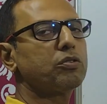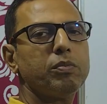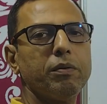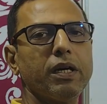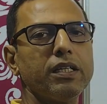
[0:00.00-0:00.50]
to
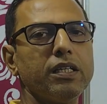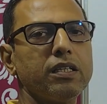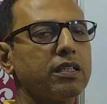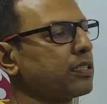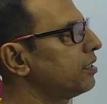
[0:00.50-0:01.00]
B by D.
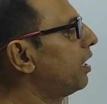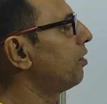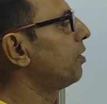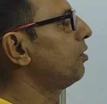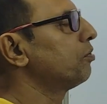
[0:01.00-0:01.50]
That
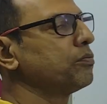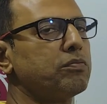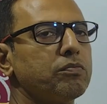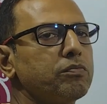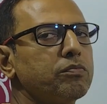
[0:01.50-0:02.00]
you can do,
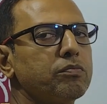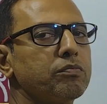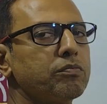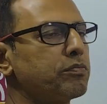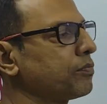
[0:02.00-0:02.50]

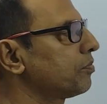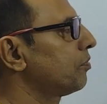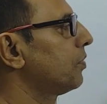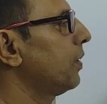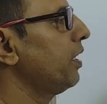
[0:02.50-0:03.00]

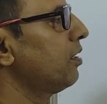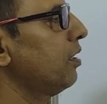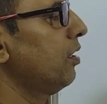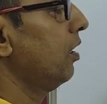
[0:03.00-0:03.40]
right?